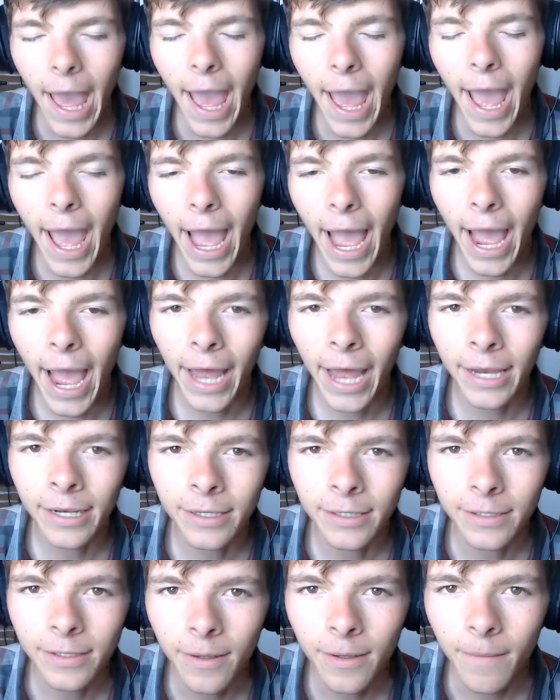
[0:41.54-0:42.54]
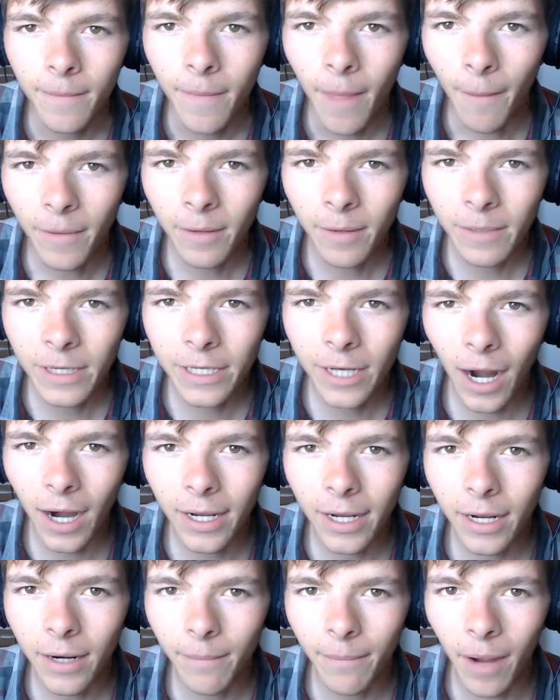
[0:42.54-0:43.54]
And I'm going to be
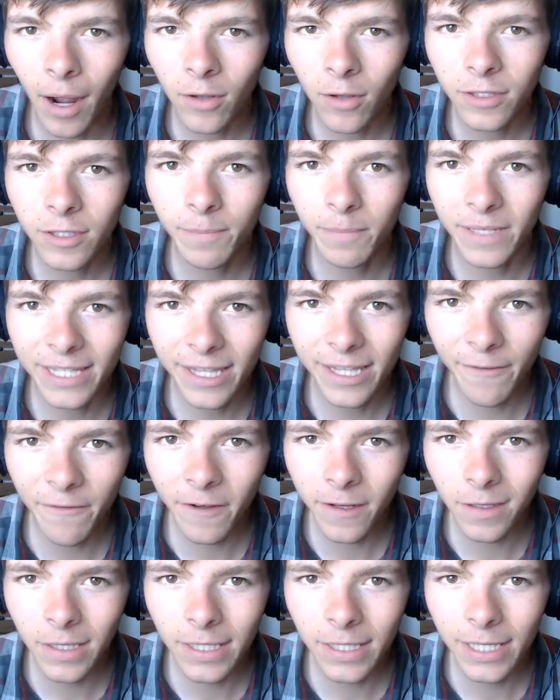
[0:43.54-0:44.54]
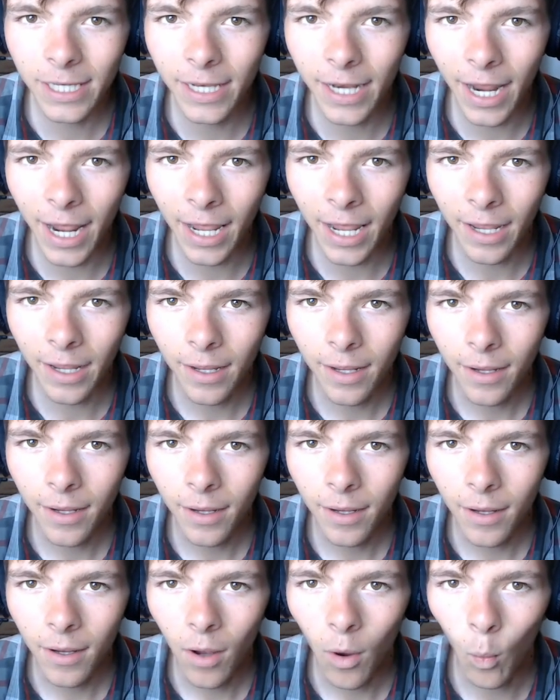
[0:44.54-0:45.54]
talking about specifically today
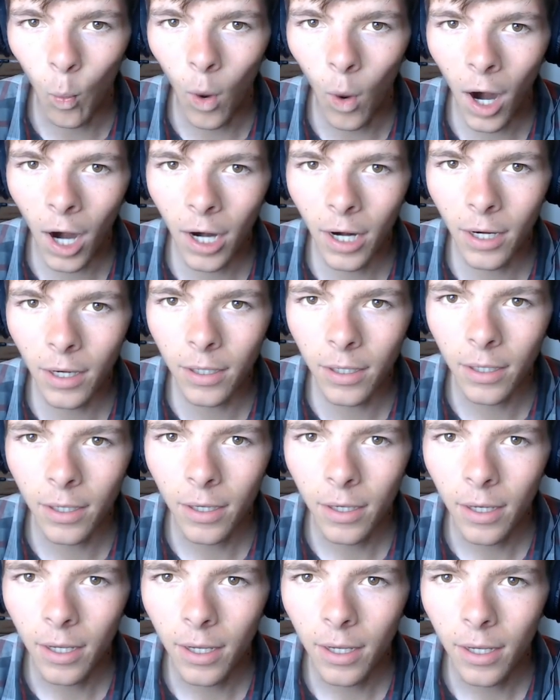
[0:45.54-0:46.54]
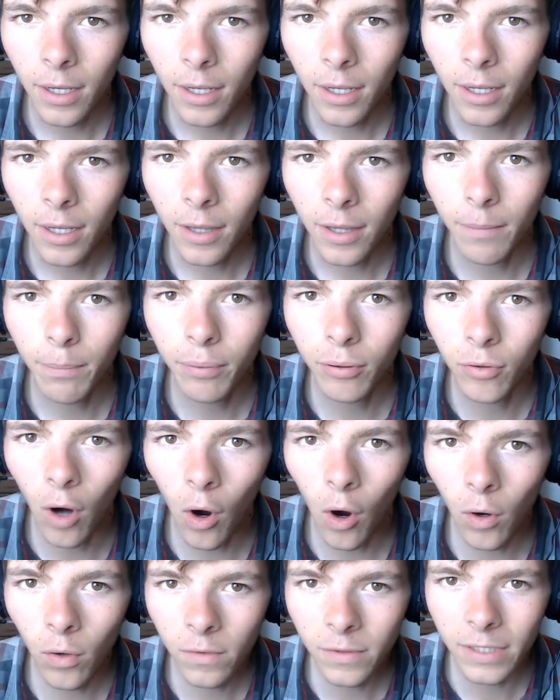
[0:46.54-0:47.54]
what are the
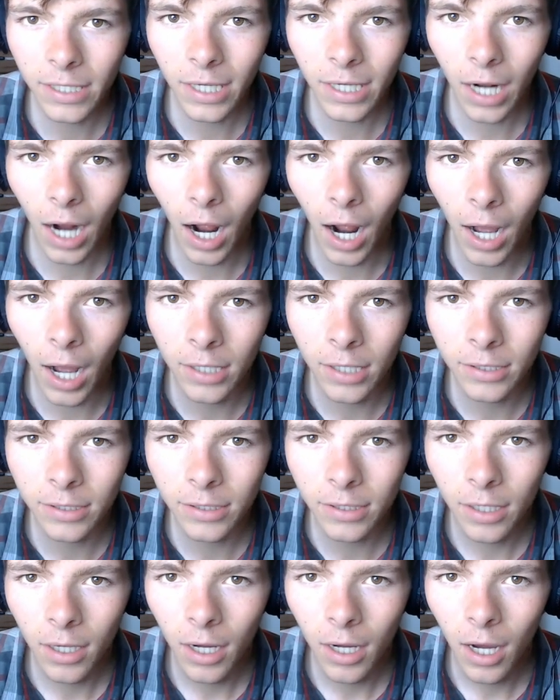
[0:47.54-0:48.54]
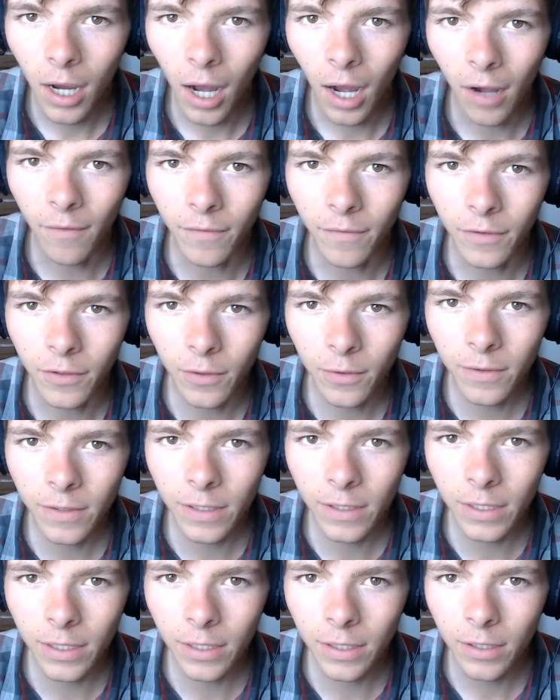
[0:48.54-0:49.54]
pros and cons of
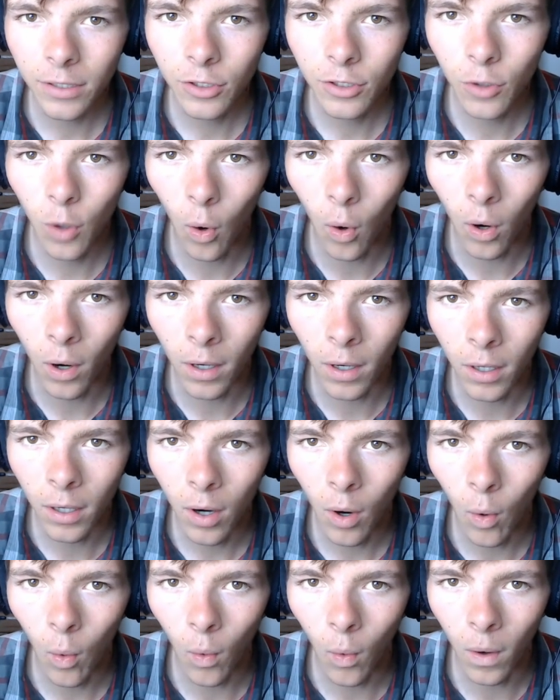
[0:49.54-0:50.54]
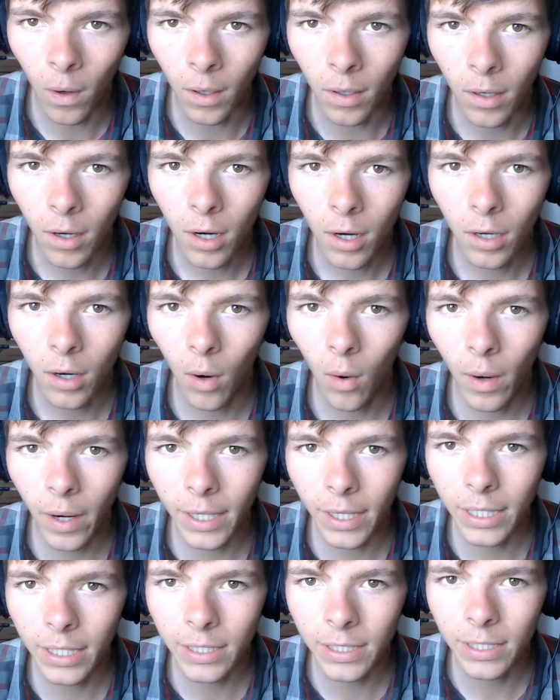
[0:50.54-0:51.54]
using Tor or
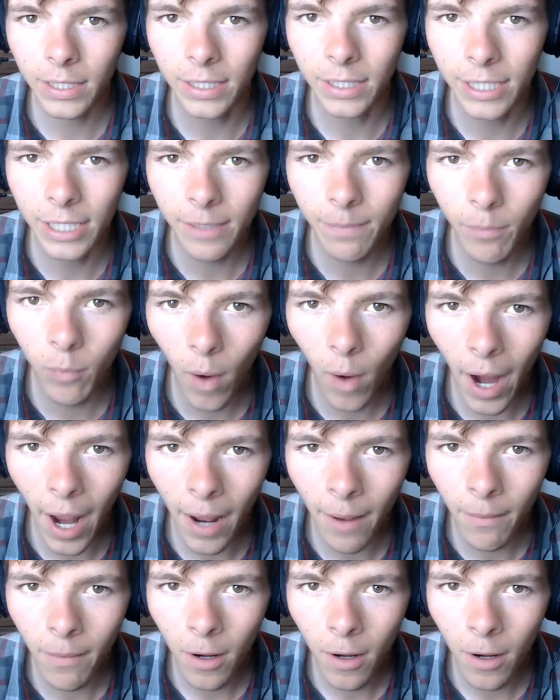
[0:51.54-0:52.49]
going into the deep web